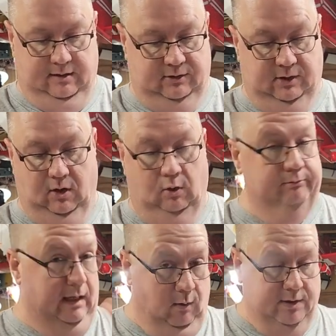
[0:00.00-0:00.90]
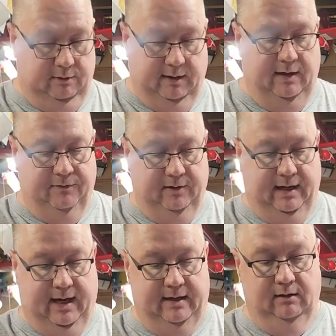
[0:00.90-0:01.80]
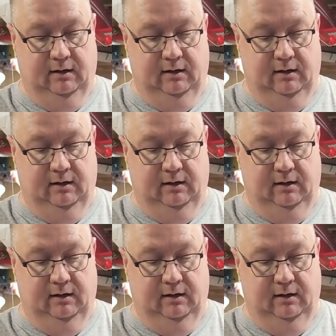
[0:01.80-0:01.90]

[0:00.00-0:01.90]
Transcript: so I wasn't ready for that.